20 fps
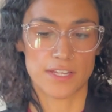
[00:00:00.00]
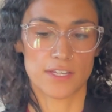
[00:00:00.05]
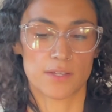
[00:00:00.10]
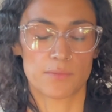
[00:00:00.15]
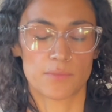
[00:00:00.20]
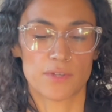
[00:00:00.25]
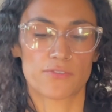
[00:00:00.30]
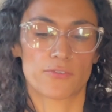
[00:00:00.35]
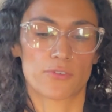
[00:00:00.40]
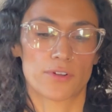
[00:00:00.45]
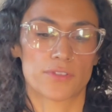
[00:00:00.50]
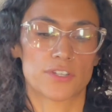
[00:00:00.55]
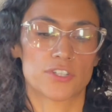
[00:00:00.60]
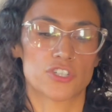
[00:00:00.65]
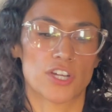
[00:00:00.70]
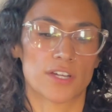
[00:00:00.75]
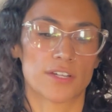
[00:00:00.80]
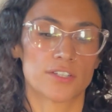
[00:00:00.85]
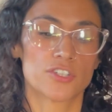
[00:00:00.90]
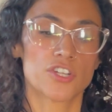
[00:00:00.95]
before the
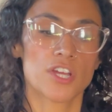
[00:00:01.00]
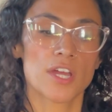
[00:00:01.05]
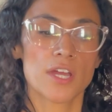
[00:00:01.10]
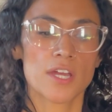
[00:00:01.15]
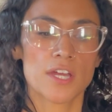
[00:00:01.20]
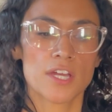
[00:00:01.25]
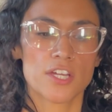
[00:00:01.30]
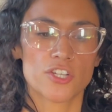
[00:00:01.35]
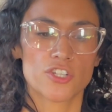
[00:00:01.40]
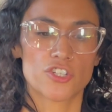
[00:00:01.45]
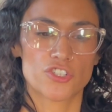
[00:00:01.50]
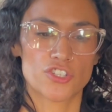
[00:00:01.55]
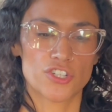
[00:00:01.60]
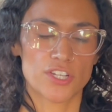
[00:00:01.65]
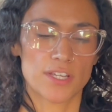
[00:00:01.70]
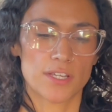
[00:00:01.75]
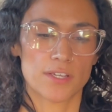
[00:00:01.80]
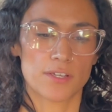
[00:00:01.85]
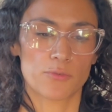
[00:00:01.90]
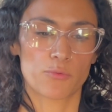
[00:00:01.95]
judge,
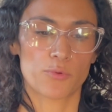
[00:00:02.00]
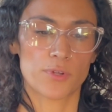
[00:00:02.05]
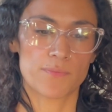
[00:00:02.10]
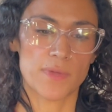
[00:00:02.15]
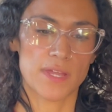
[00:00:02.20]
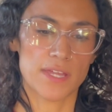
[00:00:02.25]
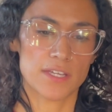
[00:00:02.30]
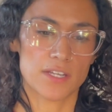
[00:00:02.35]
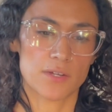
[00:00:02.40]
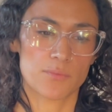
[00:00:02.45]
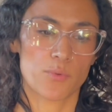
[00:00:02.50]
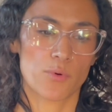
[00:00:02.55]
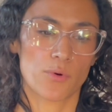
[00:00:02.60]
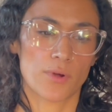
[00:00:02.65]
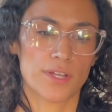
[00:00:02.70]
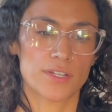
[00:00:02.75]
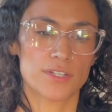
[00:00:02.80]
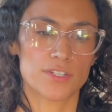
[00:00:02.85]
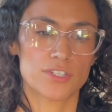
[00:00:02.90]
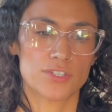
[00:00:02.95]
she would make it a
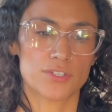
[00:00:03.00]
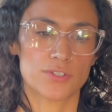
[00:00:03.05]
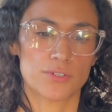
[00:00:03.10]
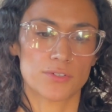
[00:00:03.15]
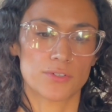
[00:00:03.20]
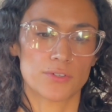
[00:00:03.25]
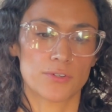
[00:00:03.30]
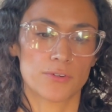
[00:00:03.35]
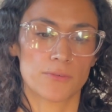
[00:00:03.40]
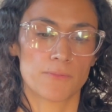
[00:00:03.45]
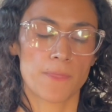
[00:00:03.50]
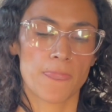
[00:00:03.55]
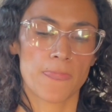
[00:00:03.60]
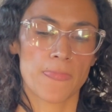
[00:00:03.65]
point to